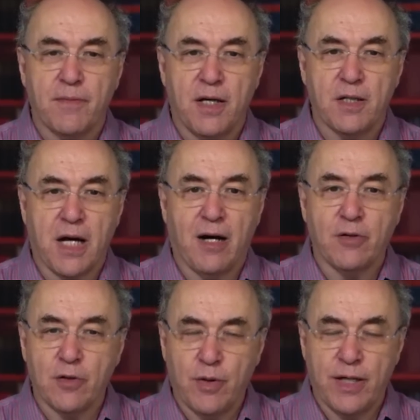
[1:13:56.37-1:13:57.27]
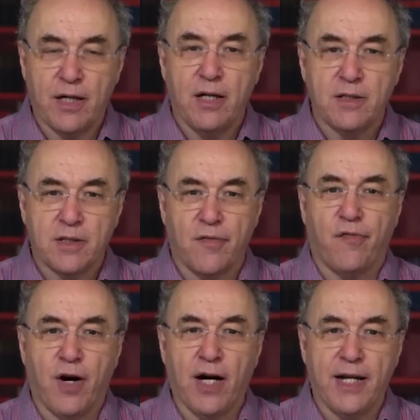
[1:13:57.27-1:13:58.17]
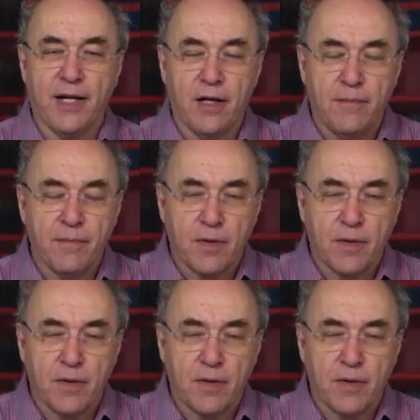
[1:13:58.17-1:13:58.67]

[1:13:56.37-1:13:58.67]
is how do we define